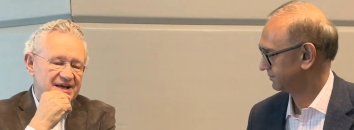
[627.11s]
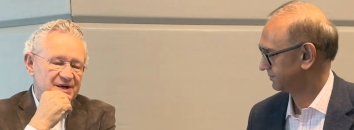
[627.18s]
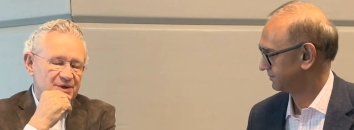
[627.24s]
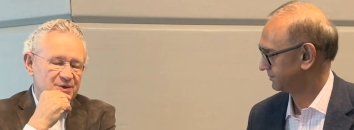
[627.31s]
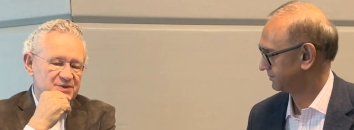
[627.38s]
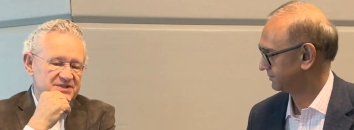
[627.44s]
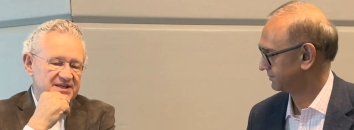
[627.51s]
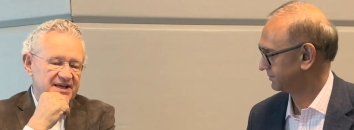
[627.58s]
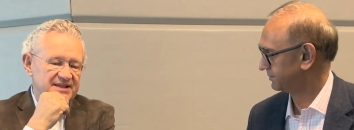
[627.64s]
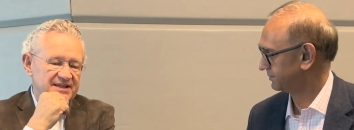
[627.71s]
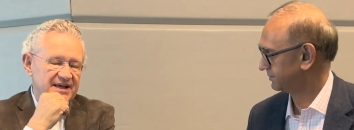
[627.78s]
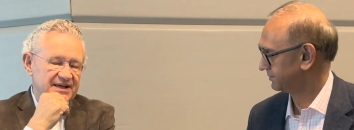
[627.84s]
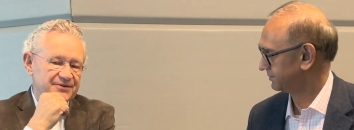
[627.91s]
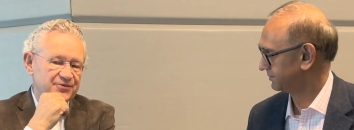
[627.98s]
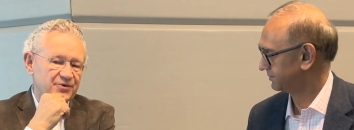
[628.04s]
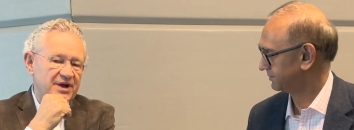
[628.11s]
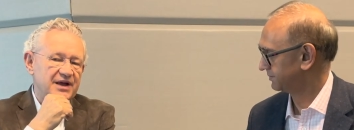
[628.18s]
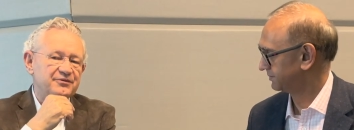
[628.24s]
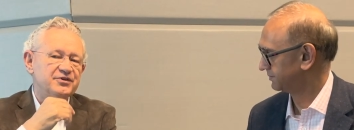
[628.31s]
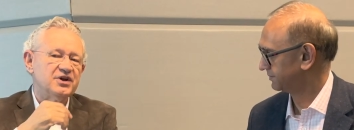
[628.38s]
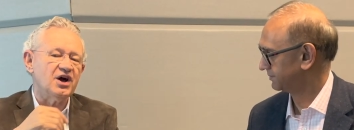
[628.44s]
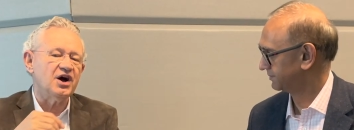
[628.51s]
Speaker 1: who said that for
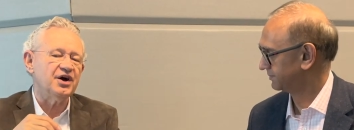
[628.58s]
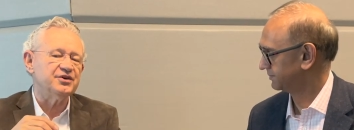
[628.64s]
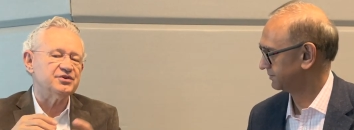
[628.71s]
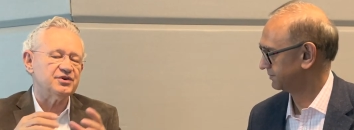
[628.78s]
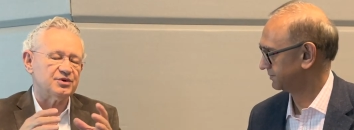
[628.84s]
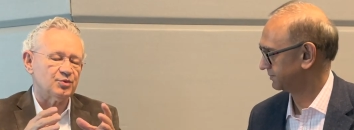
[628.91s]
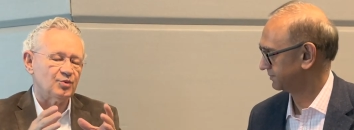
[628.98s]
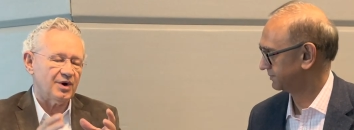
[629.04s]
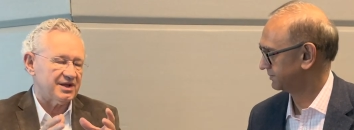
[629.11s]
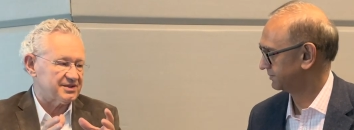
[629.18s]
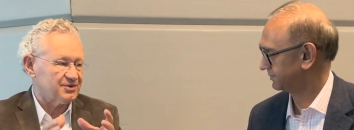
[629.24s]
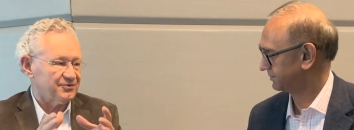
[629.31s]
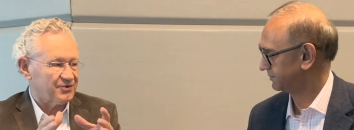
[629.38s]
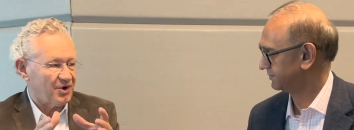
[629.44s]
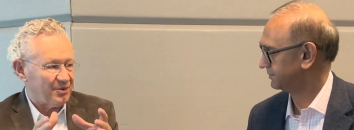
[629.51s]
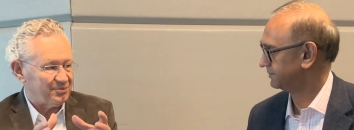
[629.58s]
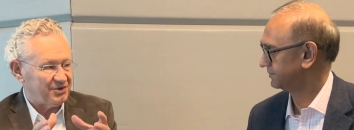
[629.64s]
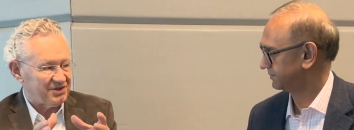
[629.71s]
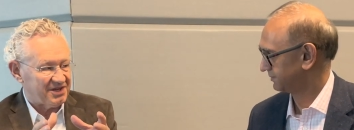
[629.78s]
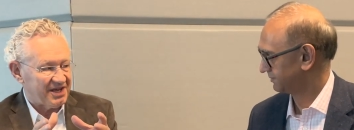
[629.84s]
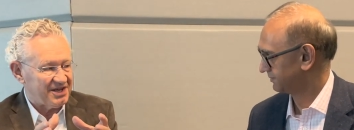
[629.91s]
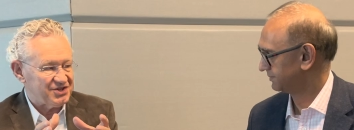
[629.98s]
every 100 watts of
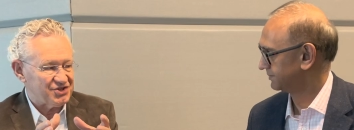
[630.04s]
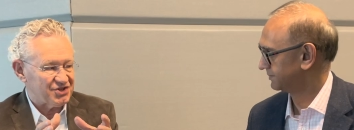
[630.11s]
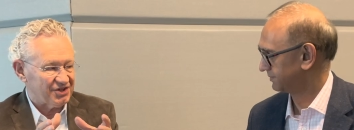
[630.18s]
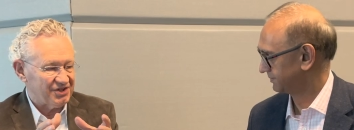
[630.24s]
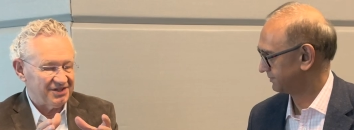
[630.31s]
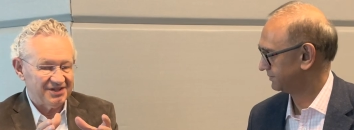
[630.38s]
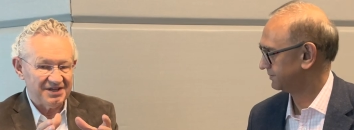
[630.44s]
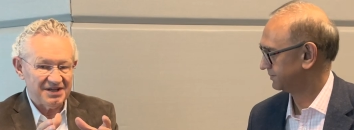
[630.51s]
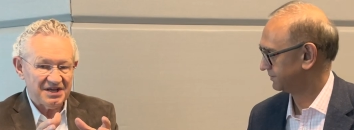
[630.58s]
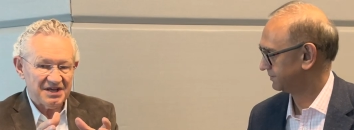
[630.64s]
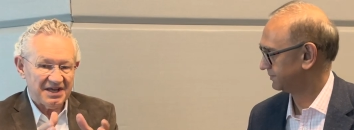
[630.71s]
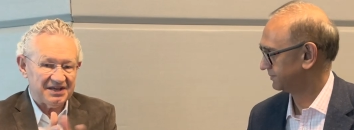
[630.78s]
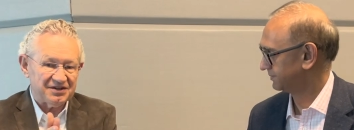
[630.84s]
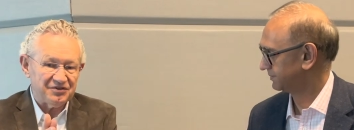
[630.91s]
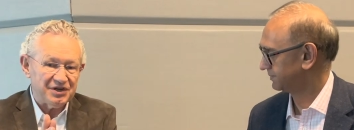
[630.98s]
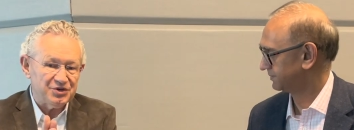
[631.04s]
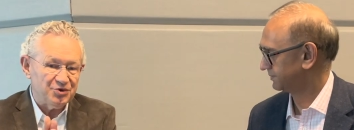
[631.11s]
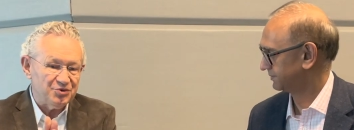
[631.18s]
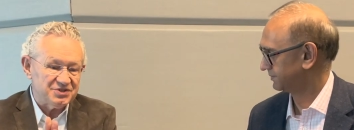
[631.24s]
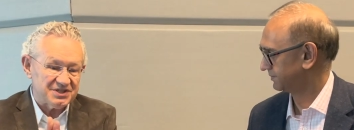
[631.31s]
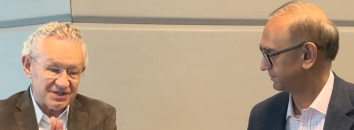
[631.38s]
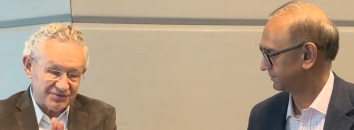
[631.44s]
computation, it
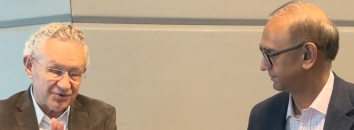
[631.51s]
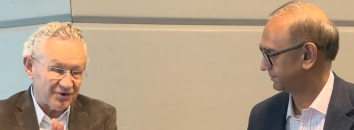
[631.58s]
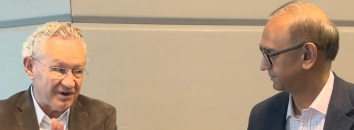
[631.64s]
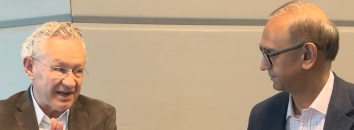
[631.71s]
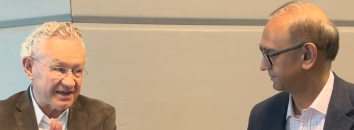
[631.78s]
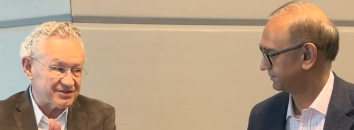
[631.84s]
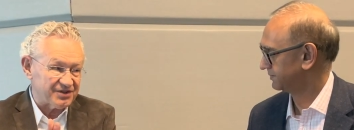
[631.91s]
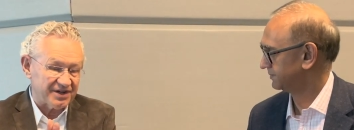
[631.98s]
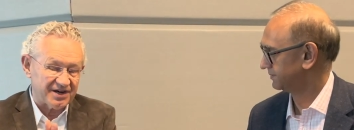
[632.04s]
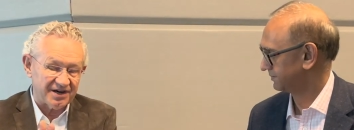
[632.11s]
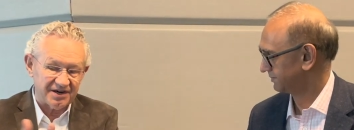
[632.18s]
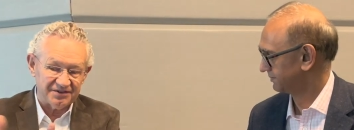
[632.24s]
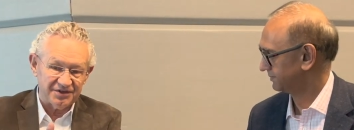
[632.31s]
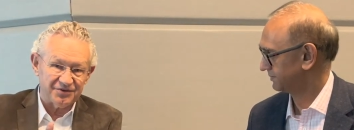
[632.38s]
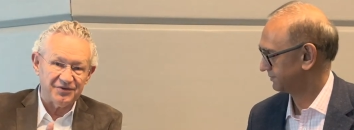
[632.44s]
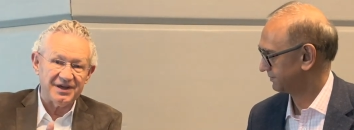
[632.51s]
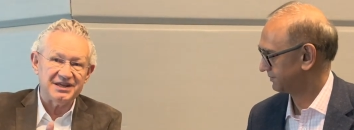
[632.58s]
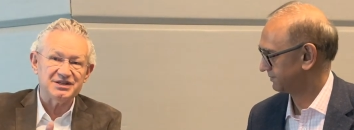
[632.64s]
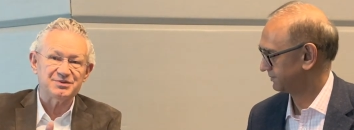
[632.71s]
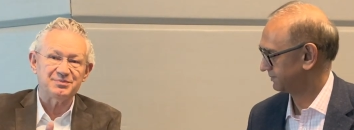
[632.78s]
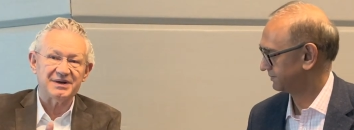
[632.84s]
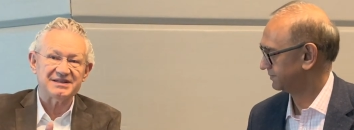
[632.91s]
reduces for electric car the
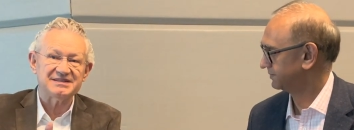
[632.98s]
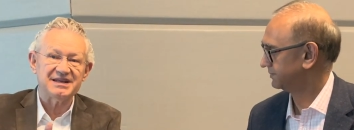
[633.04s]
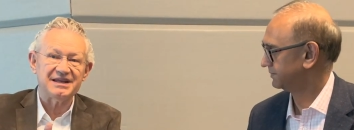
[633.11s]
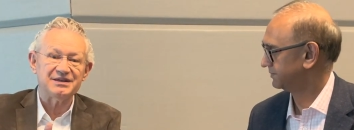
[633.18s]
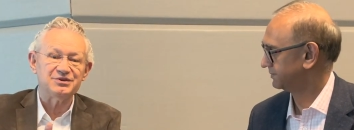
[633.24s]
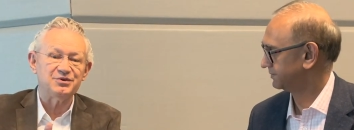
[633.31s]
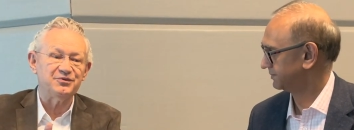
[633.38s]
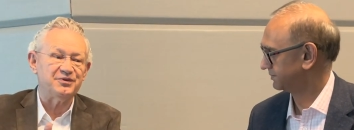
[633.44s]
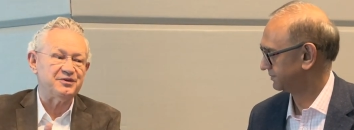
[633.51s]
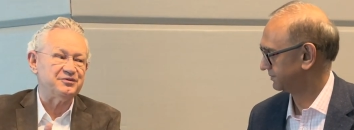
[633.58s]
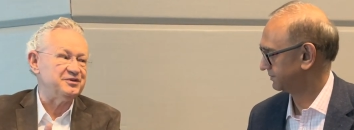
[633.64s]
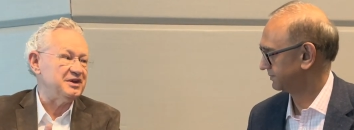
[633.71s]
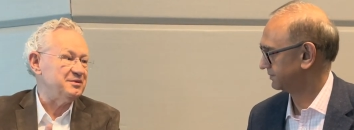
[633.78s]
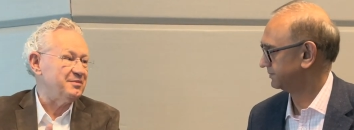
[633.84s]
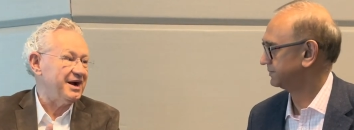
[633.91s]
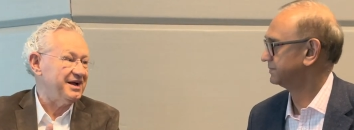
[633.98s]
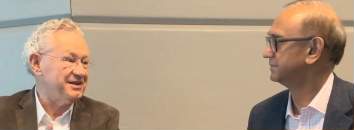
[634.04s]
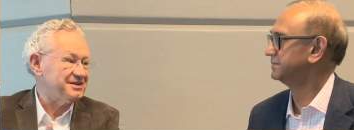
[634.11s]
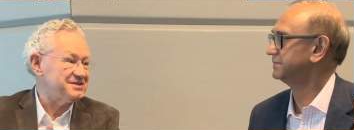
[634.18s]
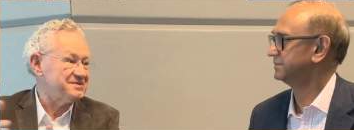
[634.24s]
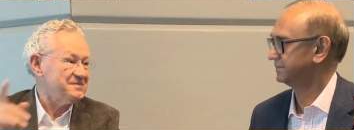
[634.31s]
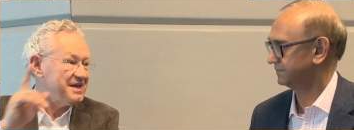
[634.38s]
range by 10 to 15
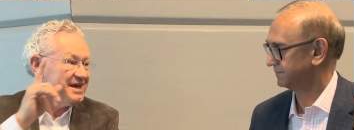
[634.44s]
miles.